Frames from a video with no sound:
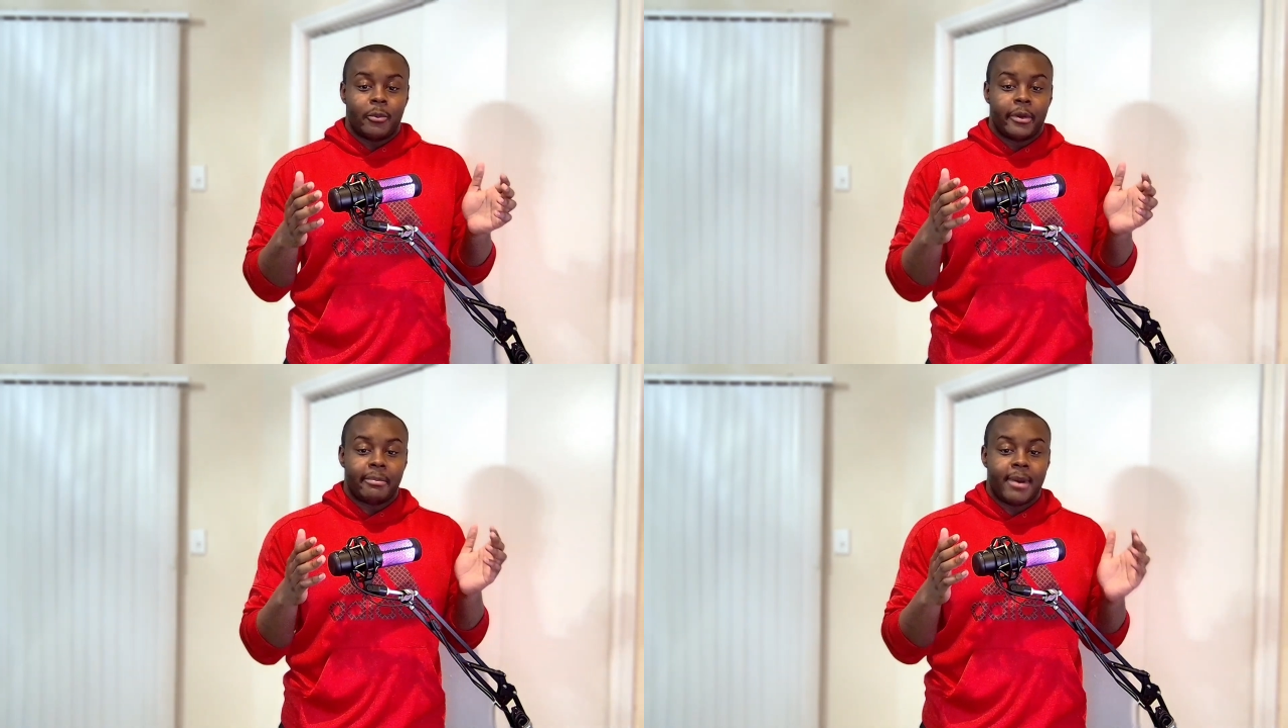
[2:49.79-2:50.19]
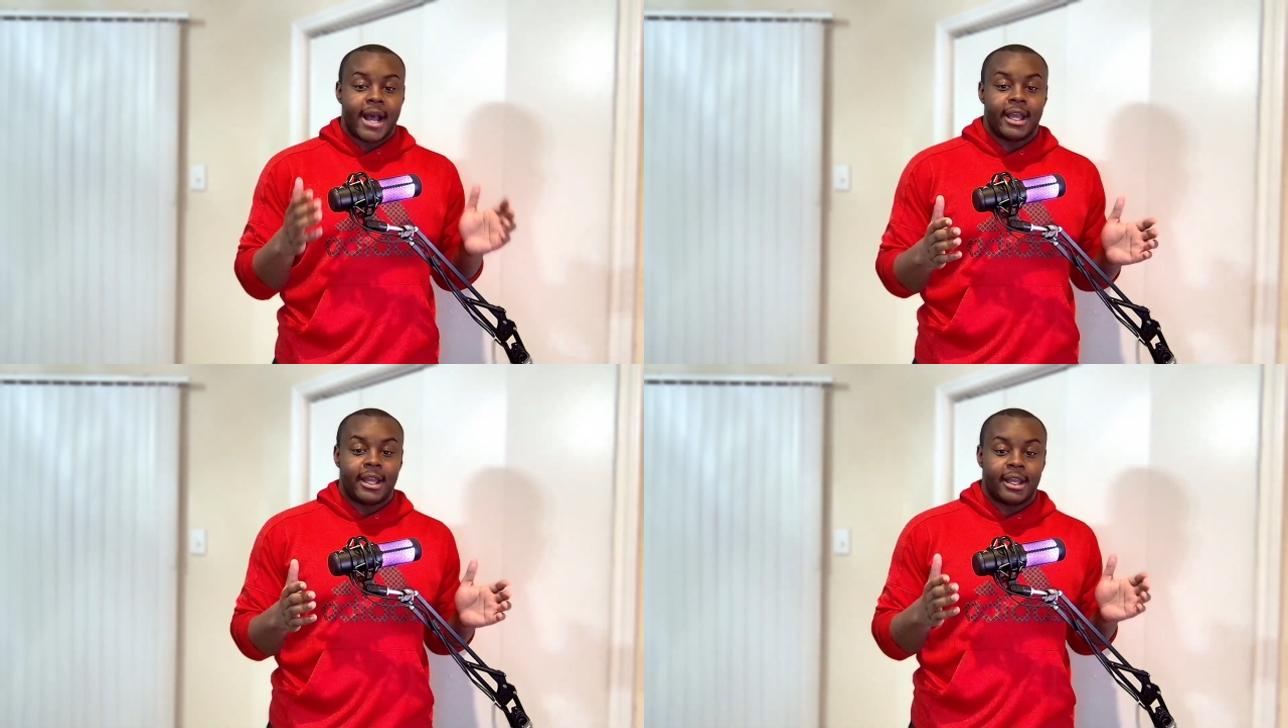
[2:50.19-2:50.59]
with
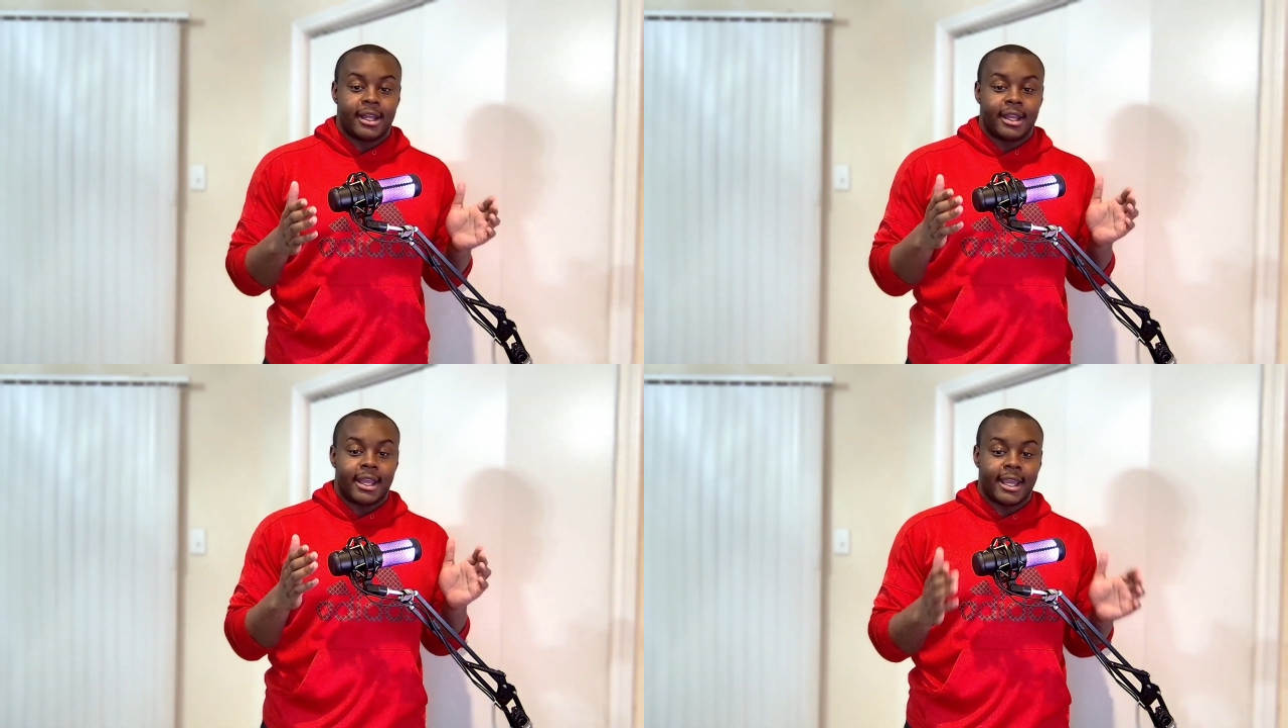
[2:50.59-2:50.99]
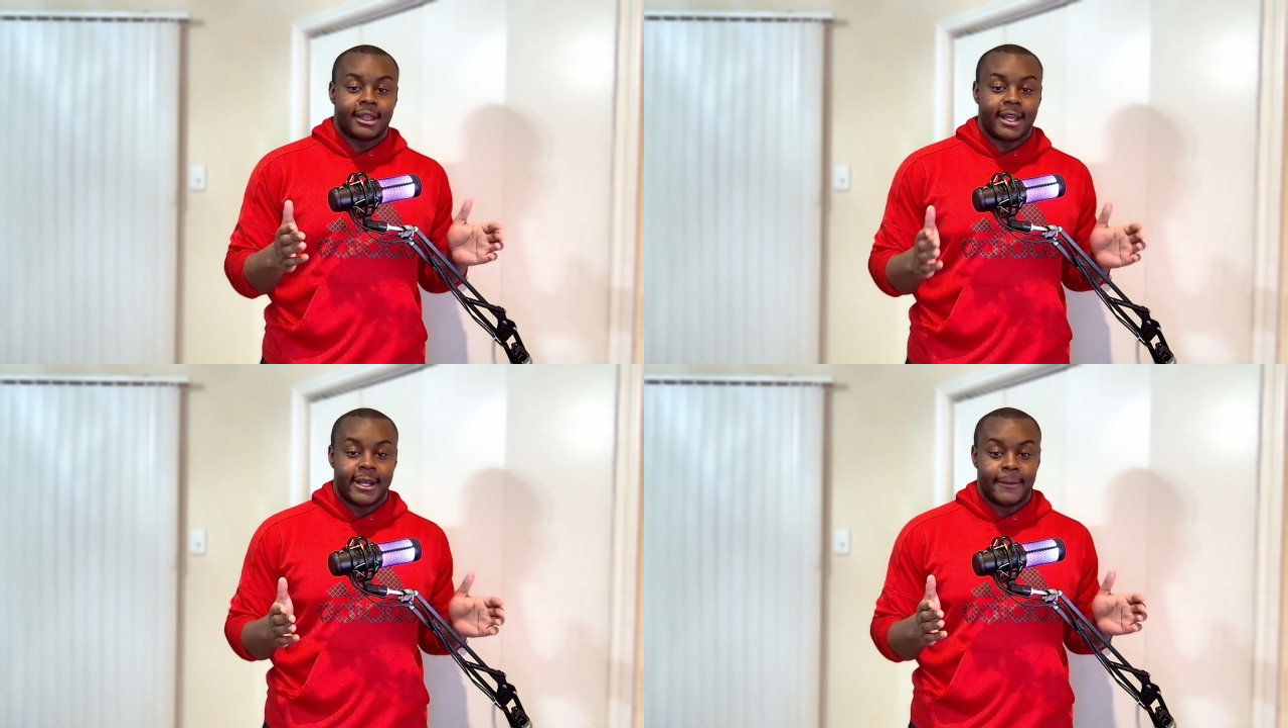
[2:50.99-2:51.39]
my
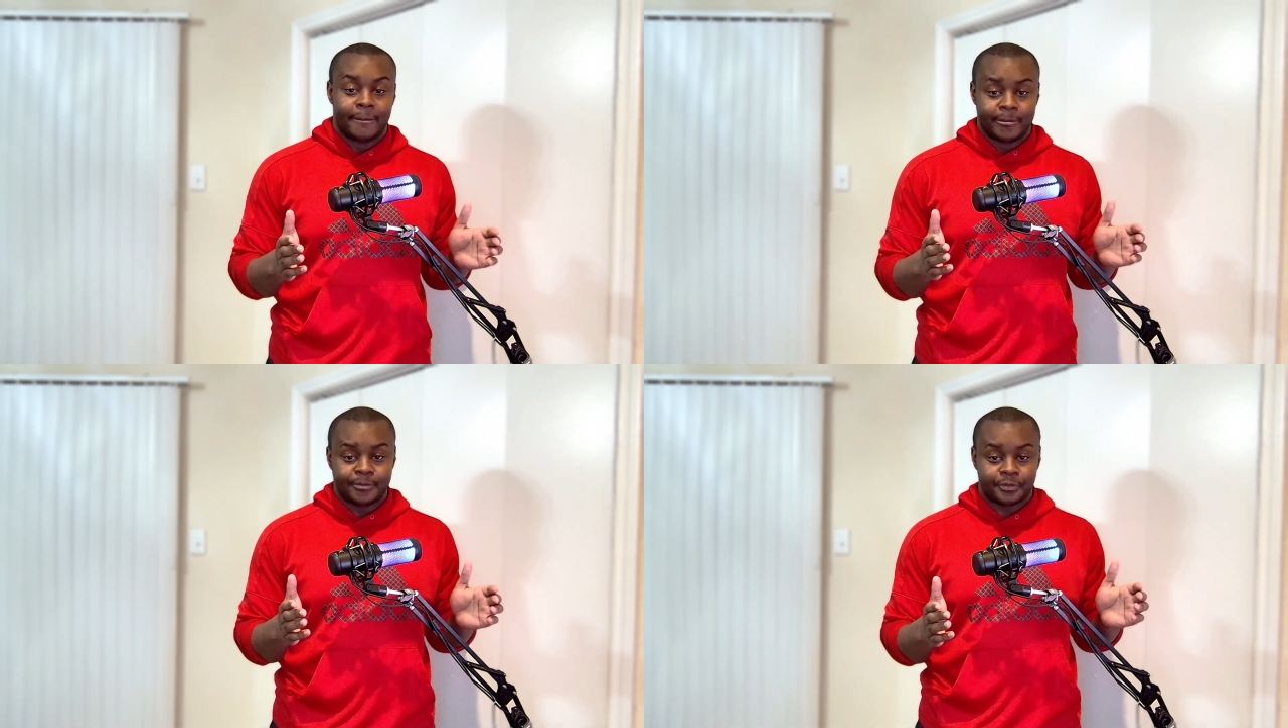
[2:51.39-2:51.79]
headline,